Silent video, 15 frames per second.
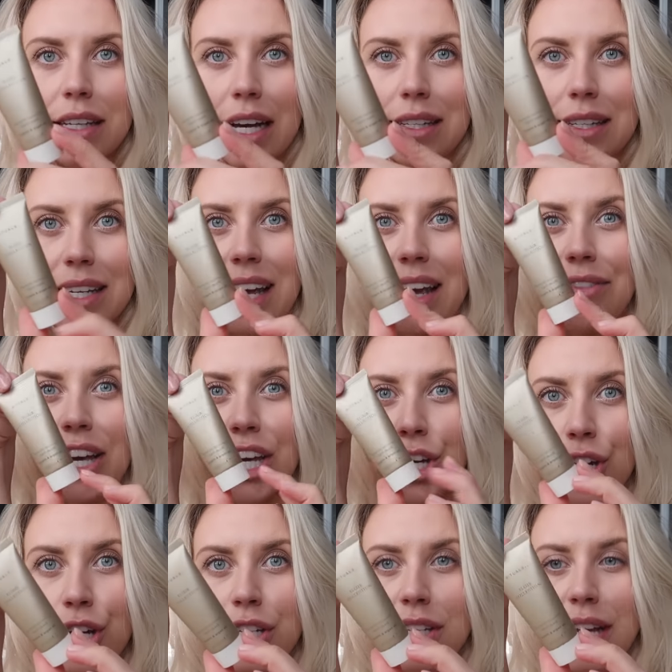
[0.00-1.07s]
size to give it a
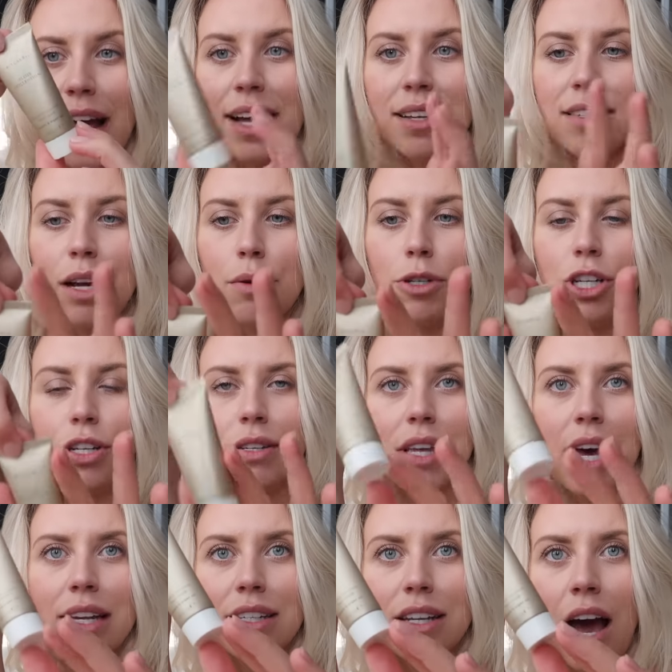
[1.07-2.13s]
good test. I would use
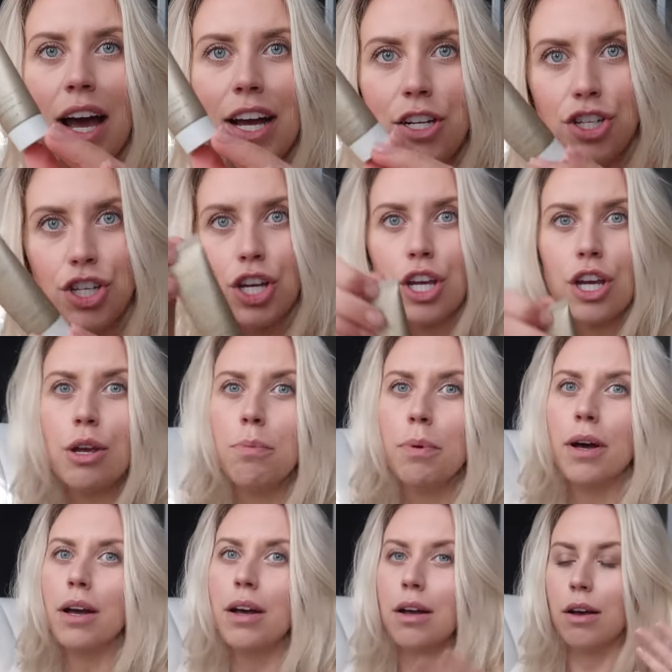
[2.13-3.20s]
that entire tube
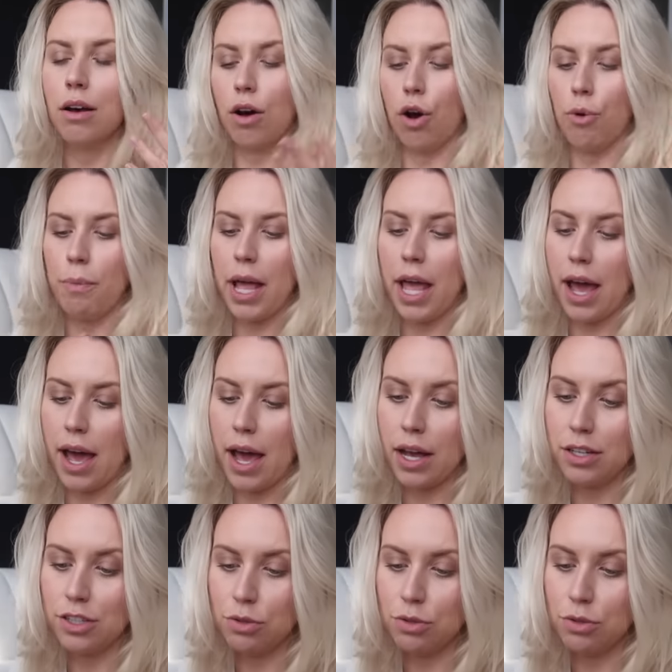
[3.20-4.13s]
on my hair.